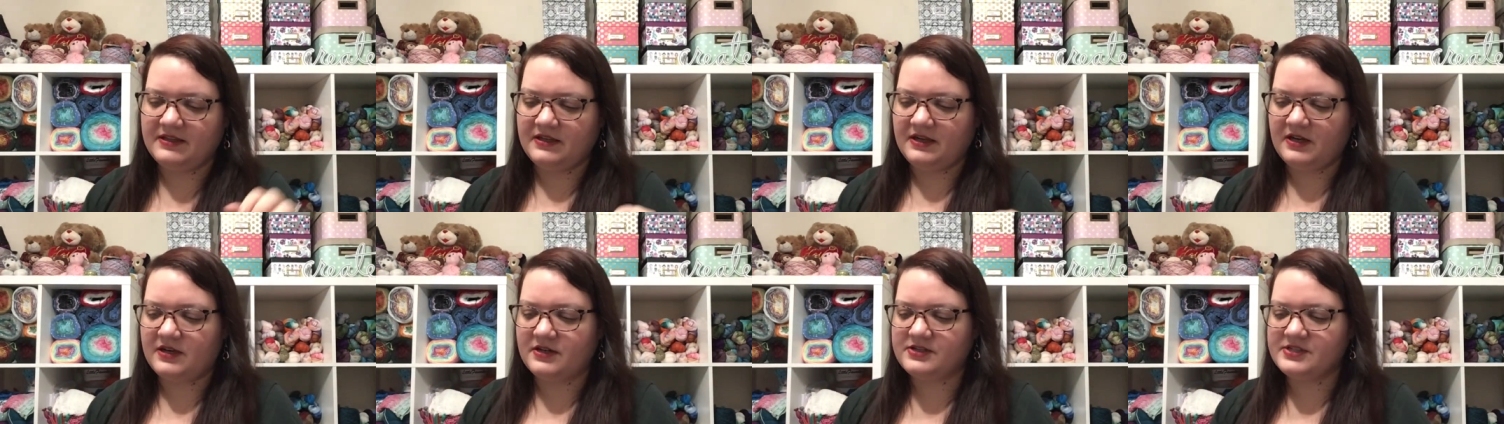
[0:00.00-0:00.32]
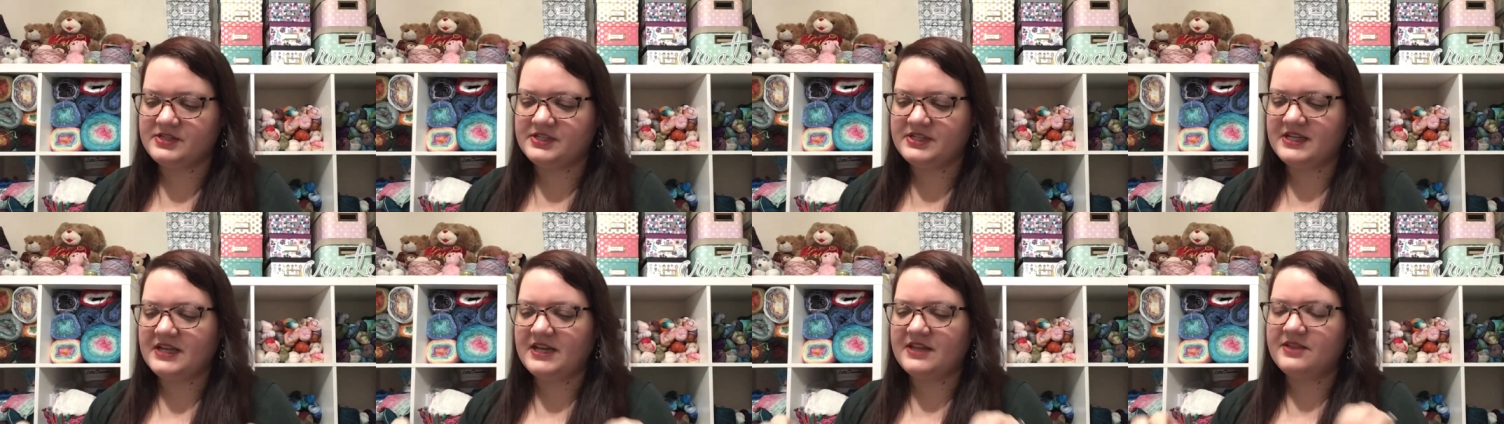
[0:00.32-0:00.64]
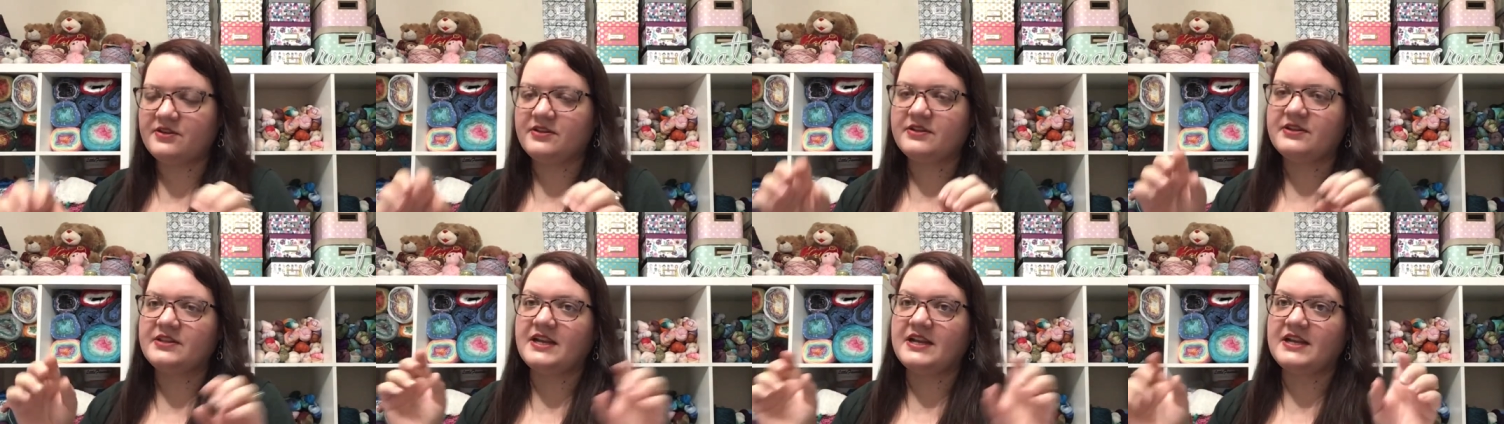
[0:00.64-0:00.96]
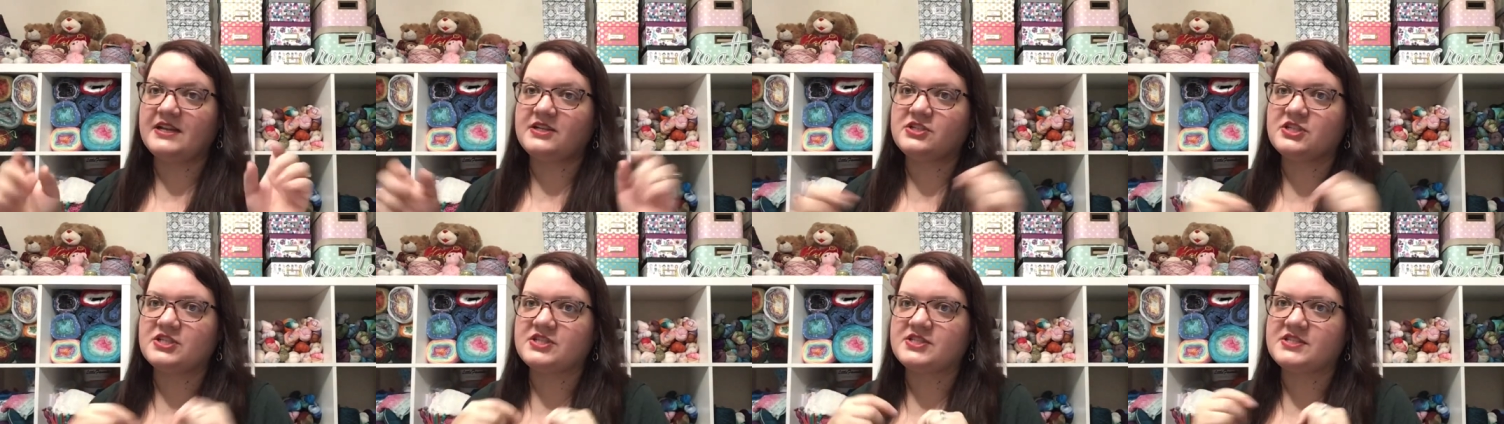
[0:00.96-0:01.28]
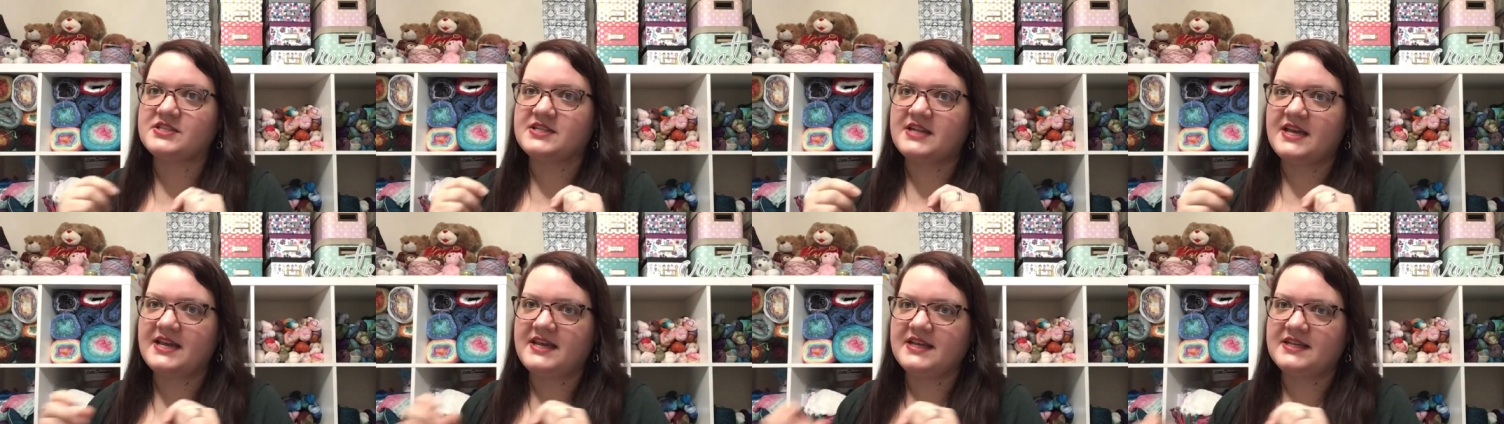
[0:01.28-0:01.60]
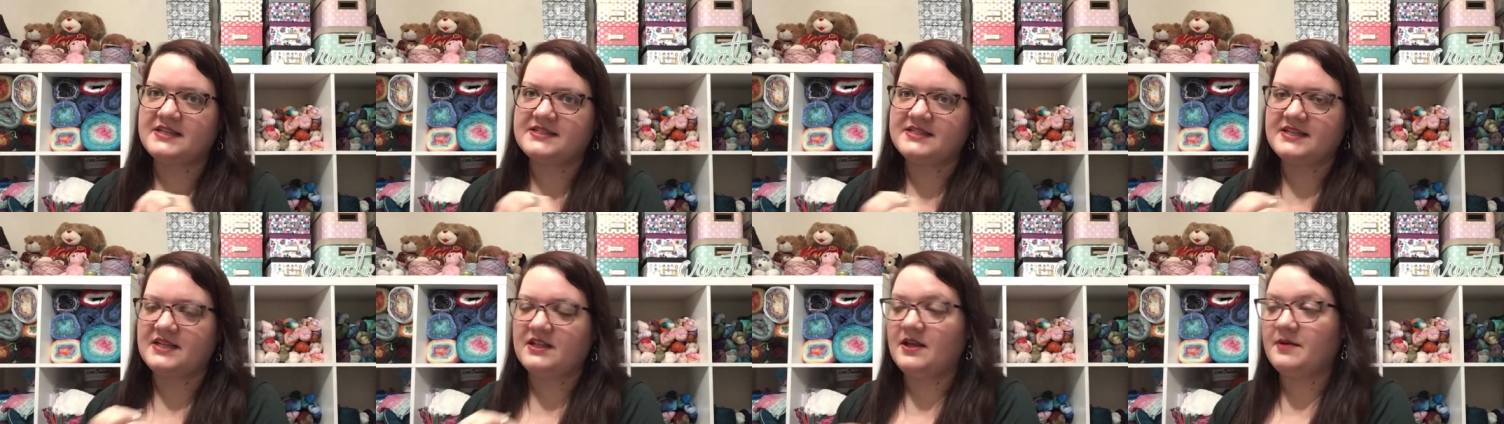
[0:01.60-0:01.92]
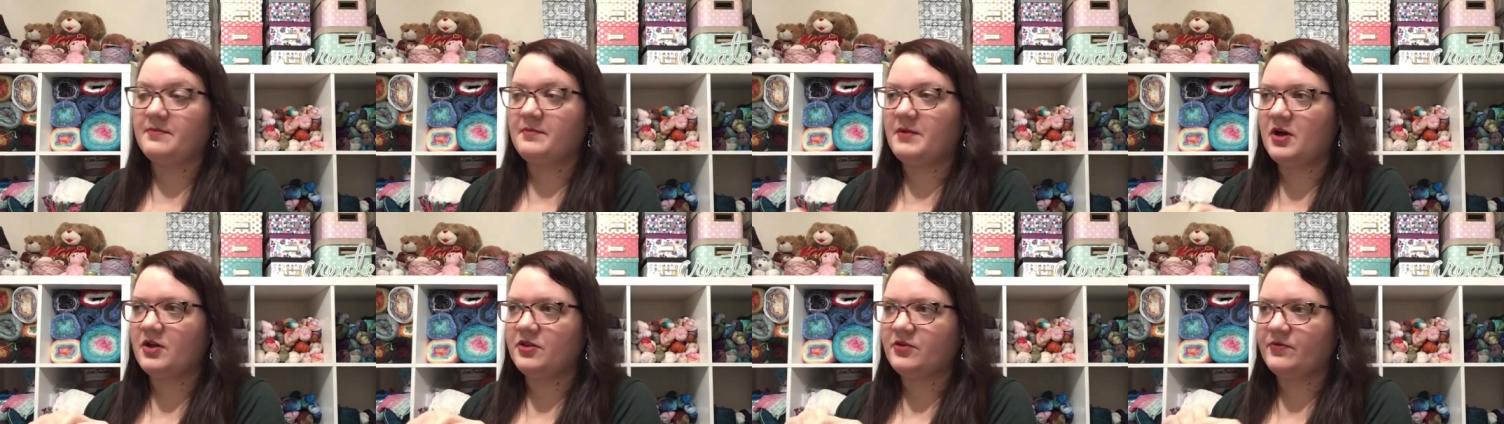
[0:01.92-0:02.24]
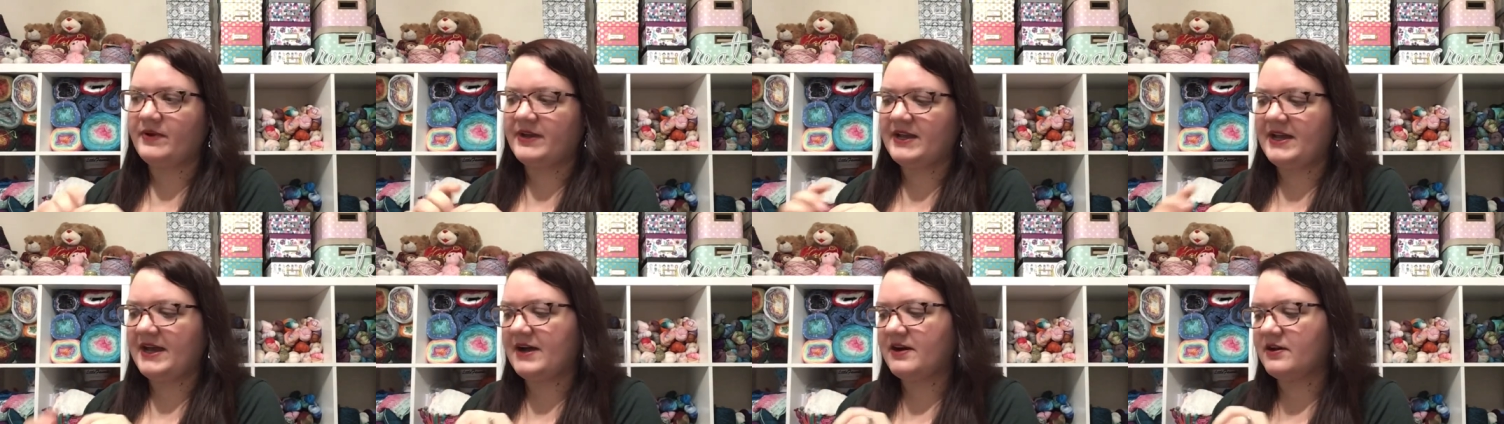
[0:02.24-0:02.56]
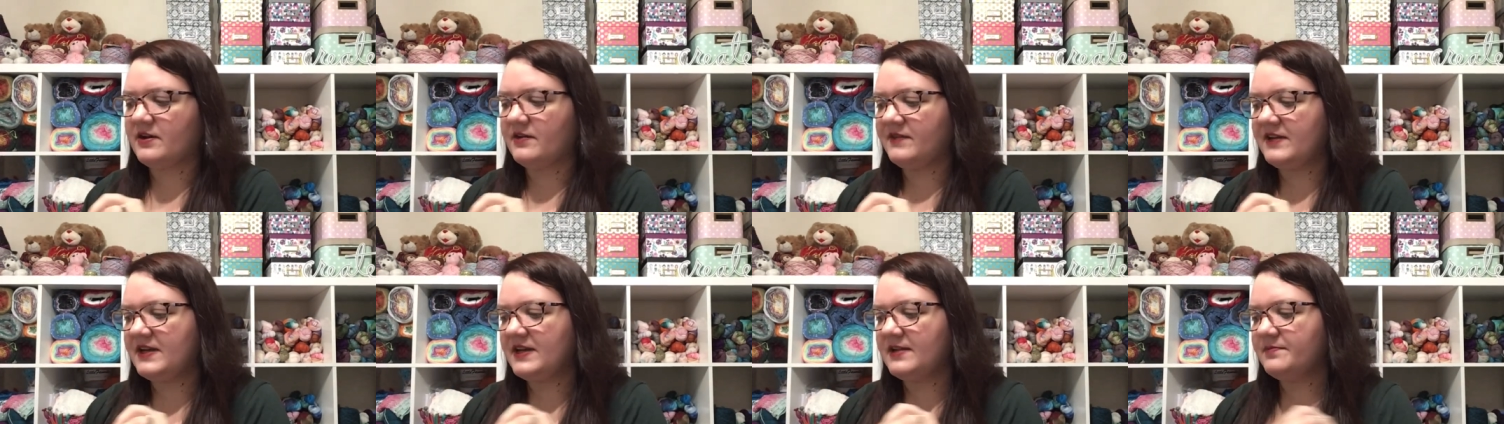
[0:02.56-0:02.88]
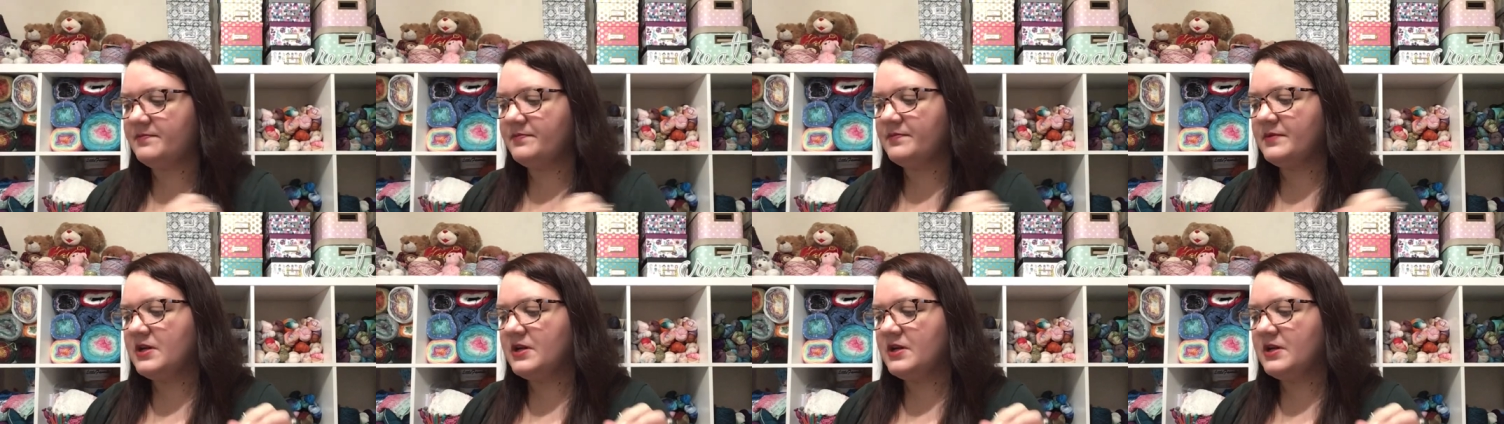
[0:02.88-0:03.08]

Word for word: yarns together and then I just knit until I'm all the way out of it.